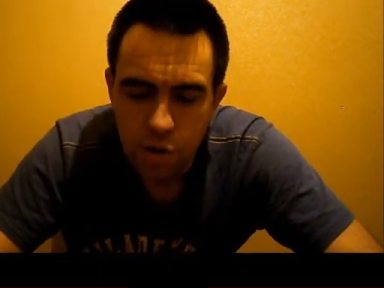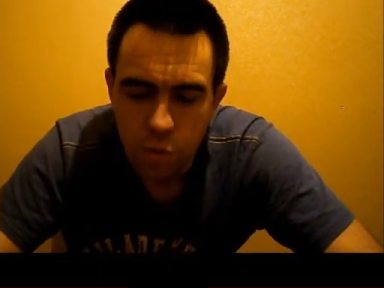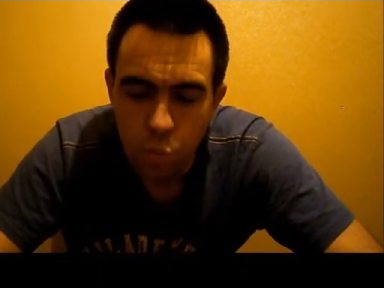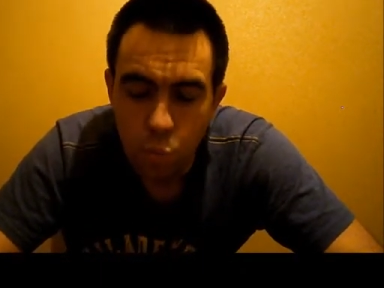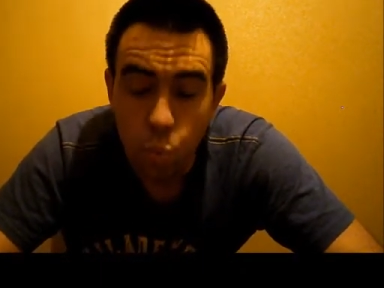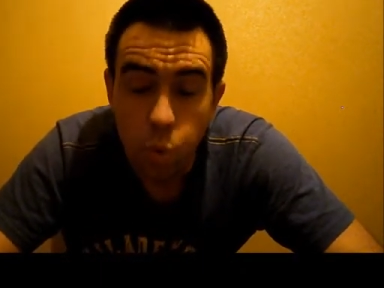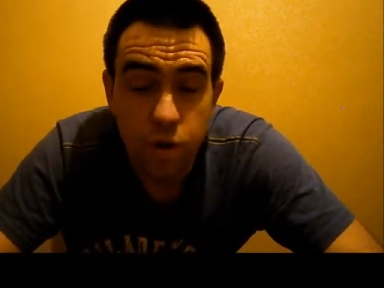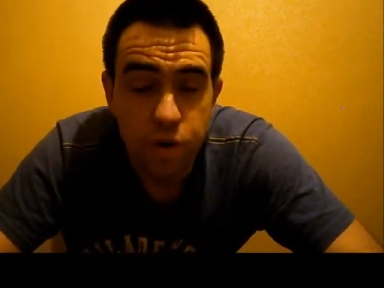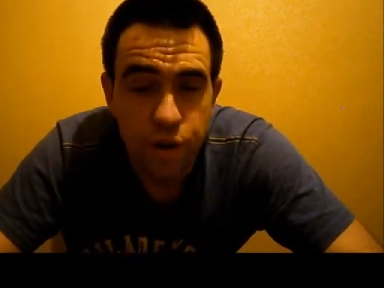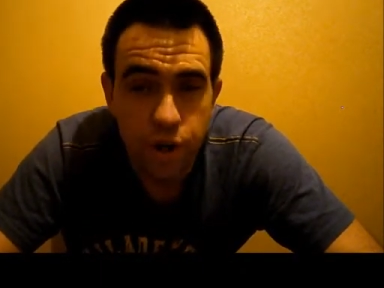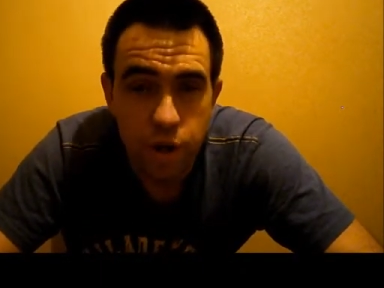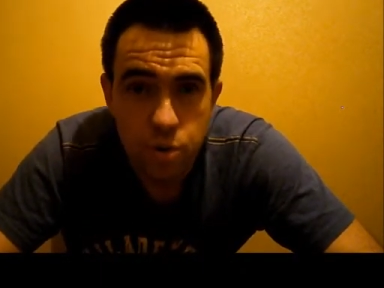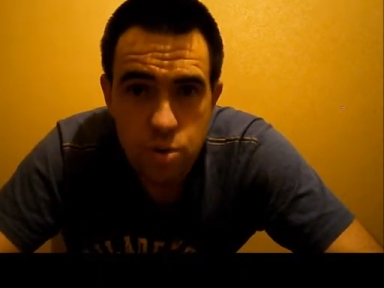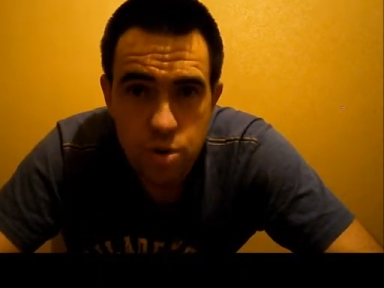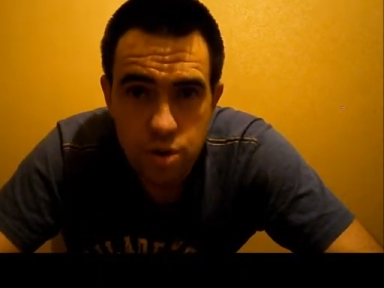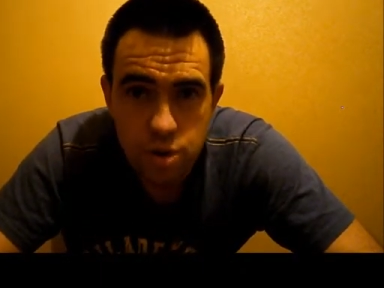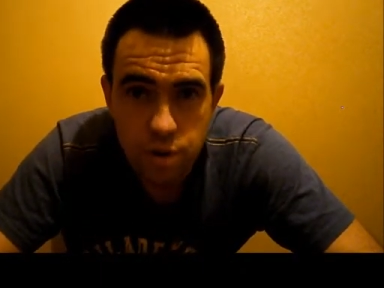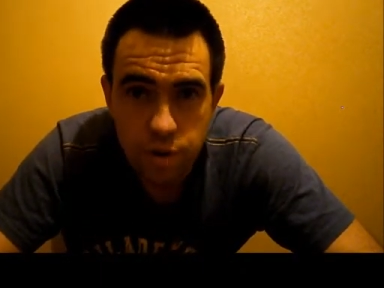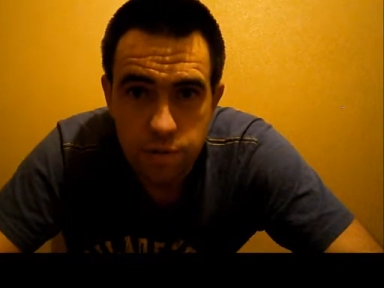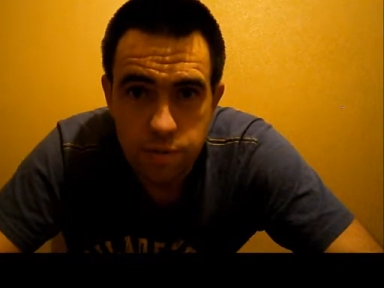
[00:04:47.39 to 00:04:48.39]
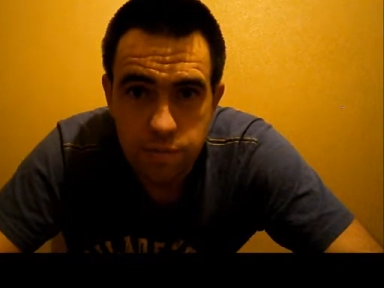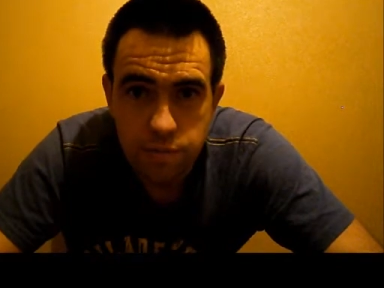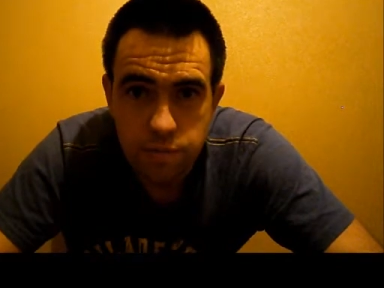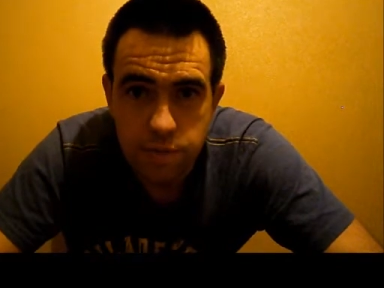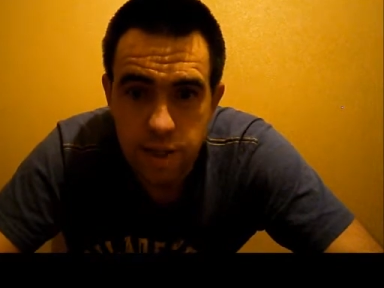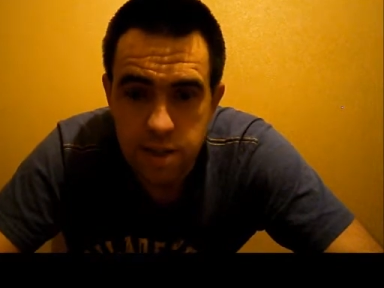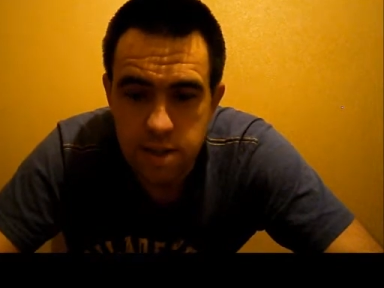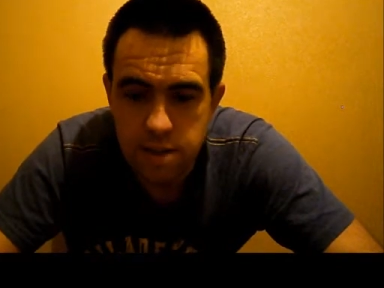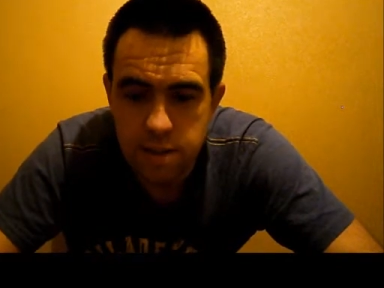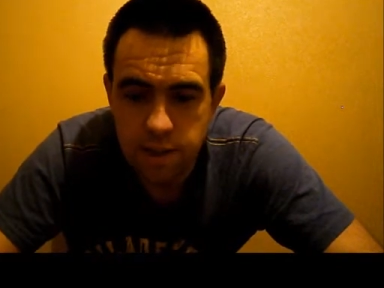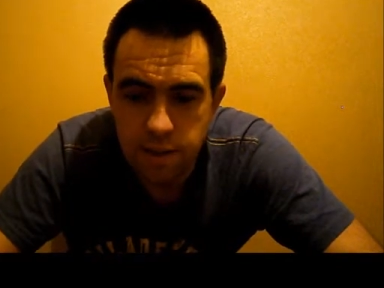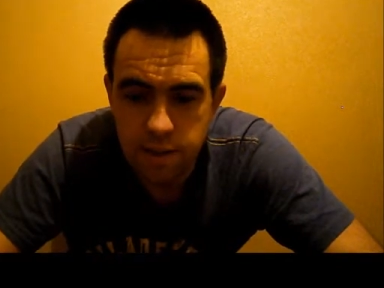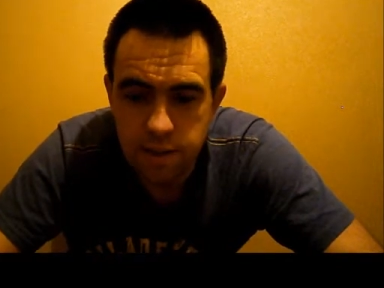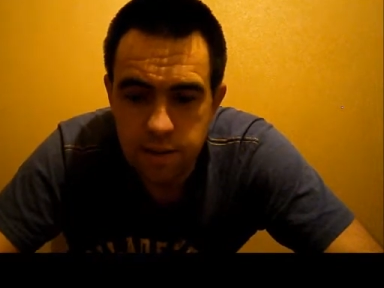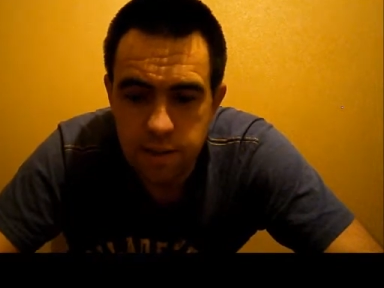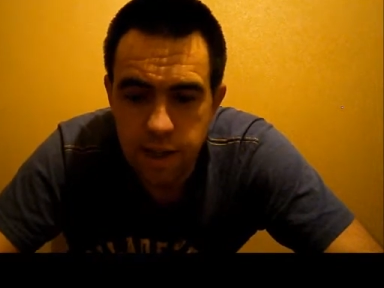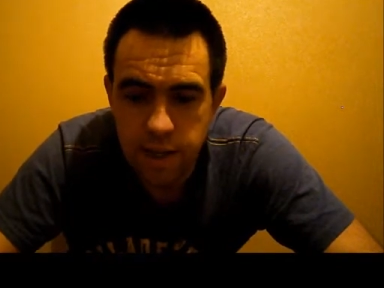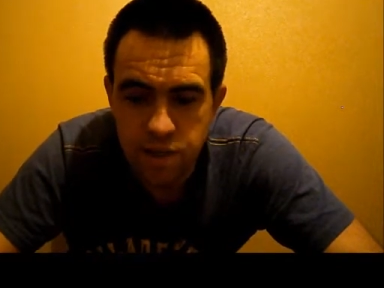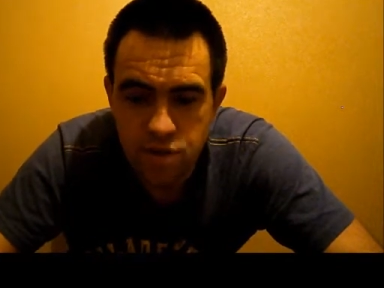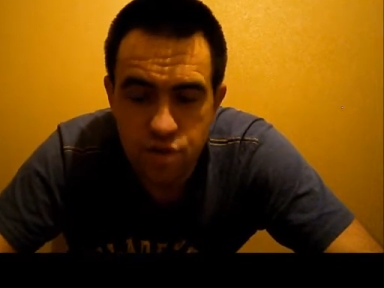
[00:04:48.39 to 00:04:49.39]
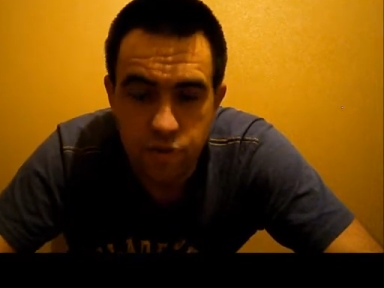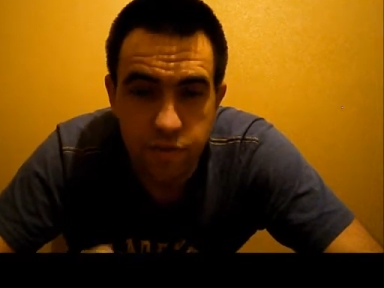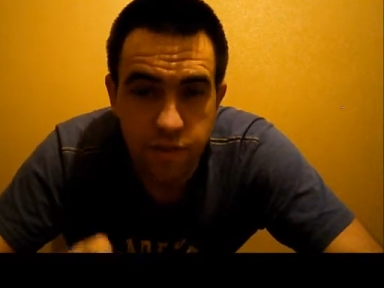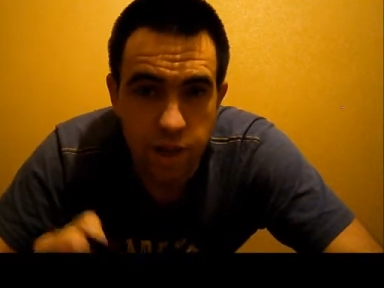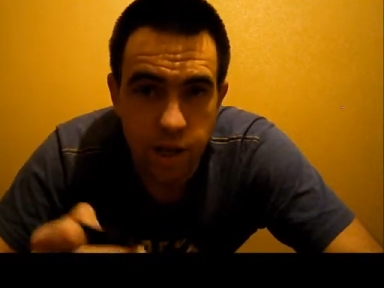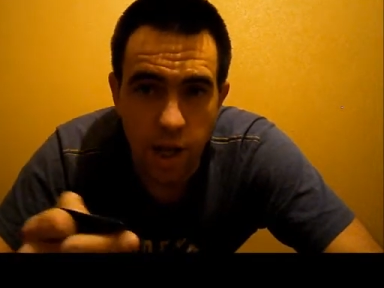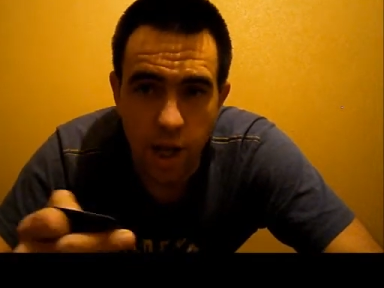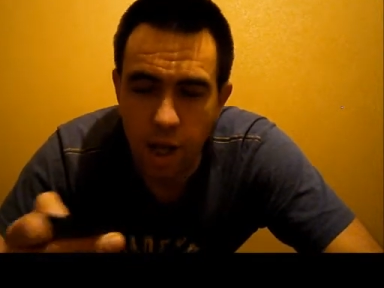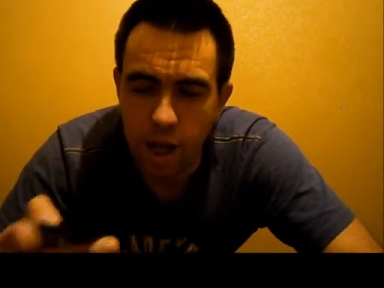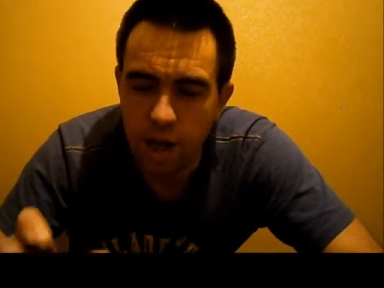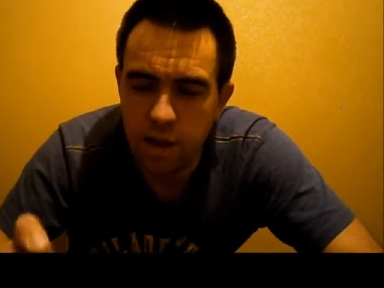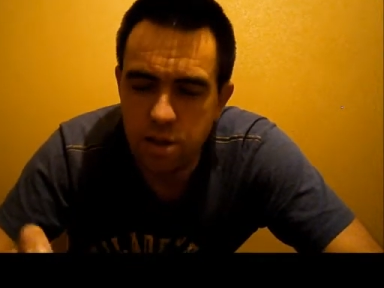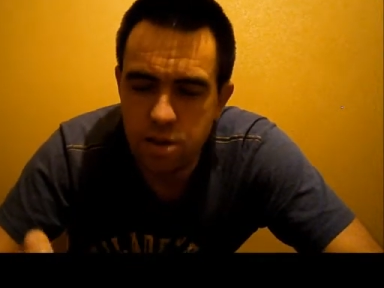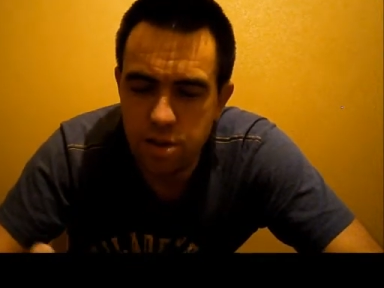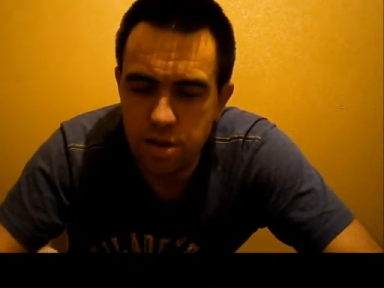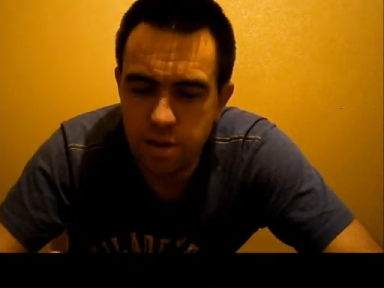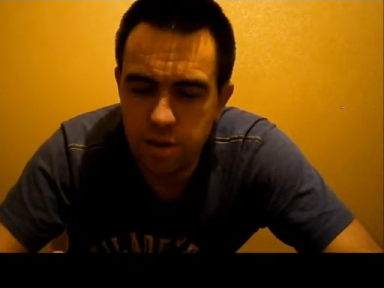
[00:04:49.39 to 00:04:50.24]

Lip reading: One use is that each of the cards